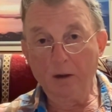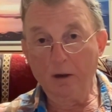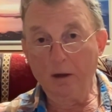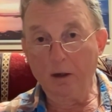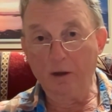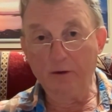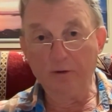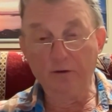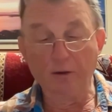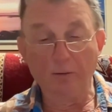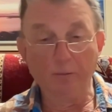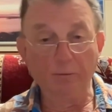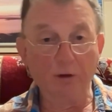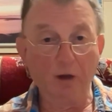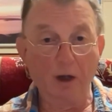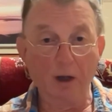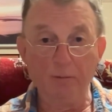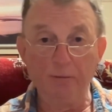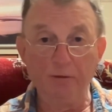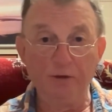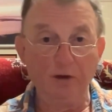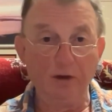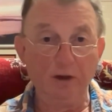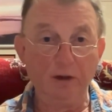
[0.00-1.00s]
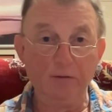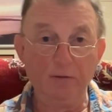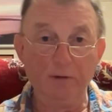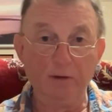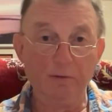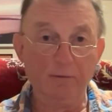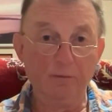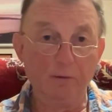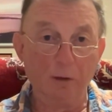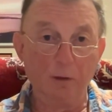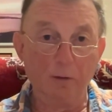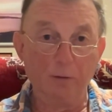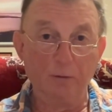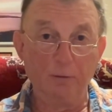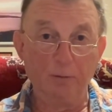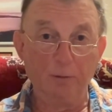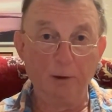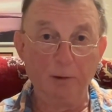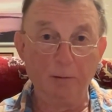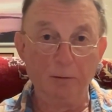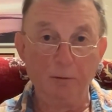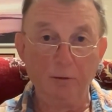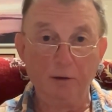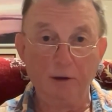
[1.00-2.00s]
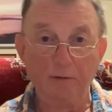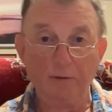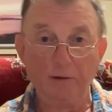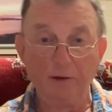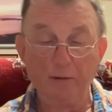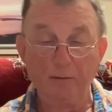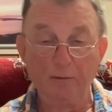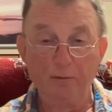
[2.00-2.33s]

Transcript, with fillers: Uh, sometimes it even involves people giving